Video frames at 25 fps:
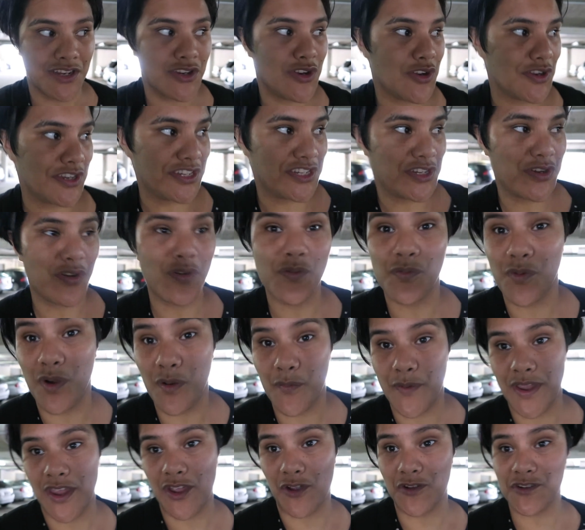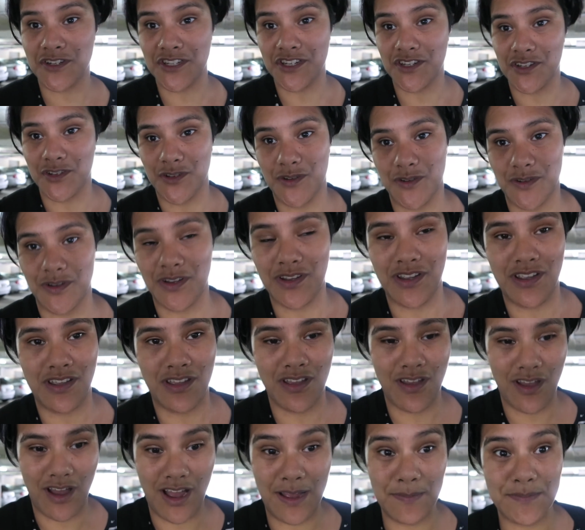Not sure what we're going to
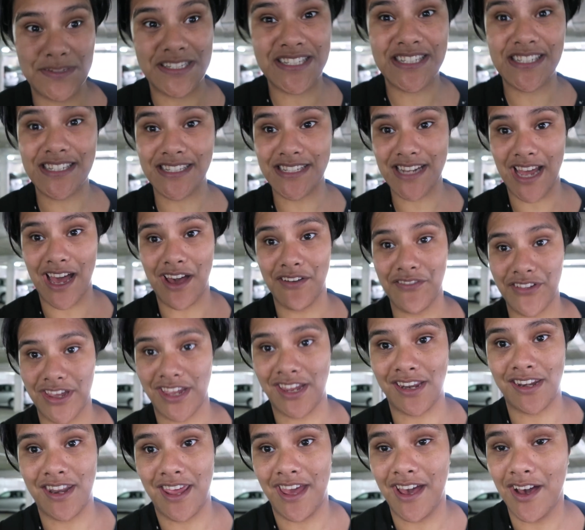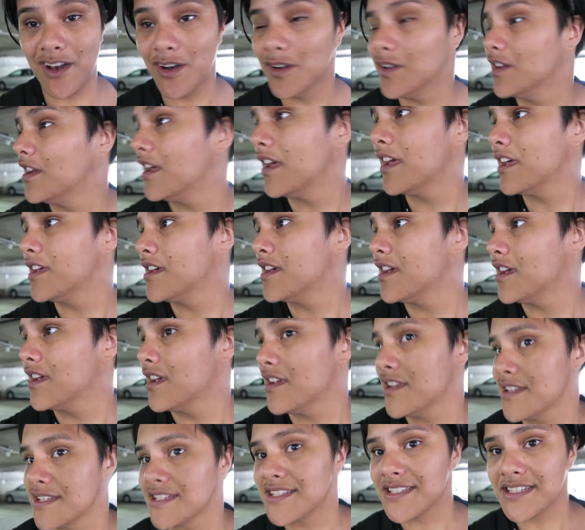do. I'm starving now.
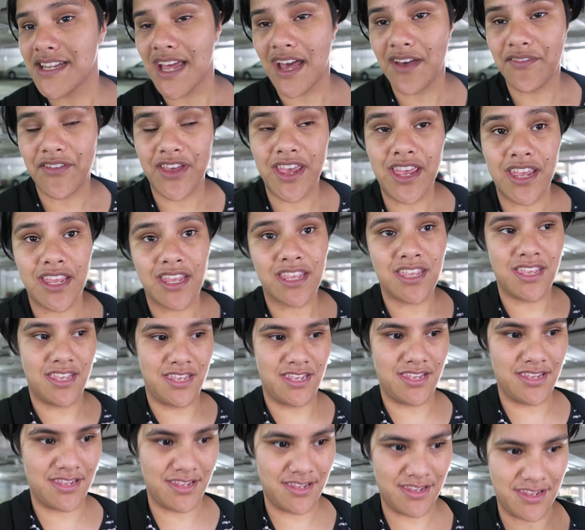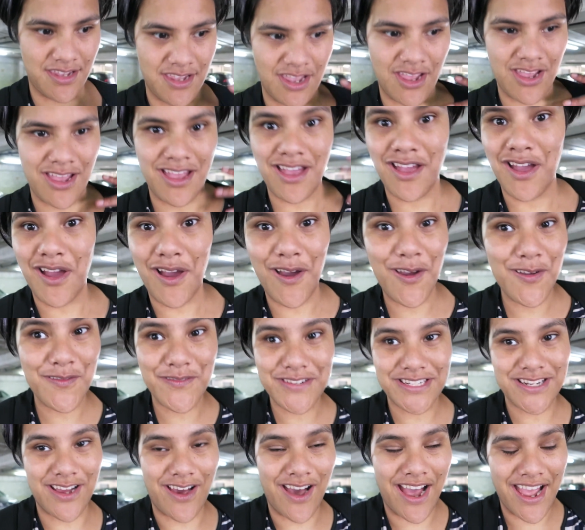Starving,
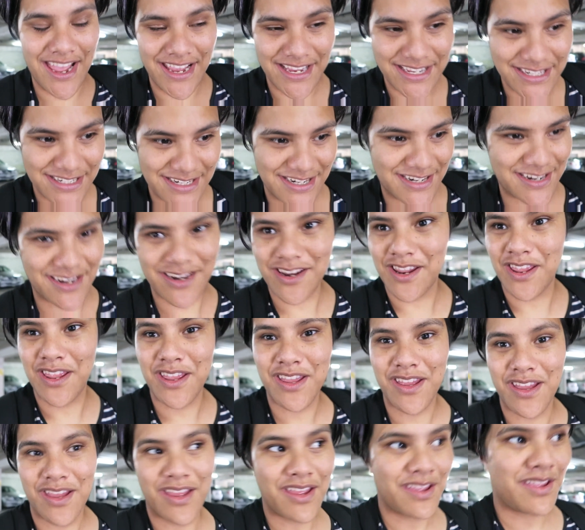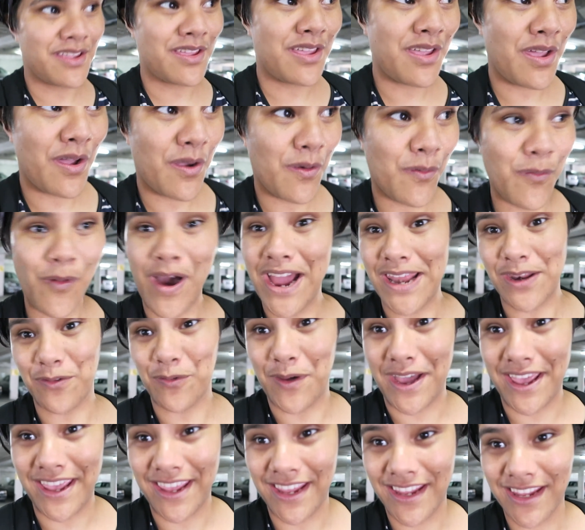overtired, wide
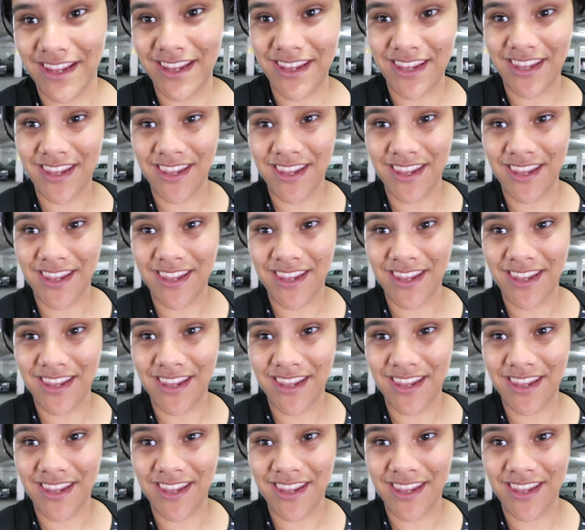awake.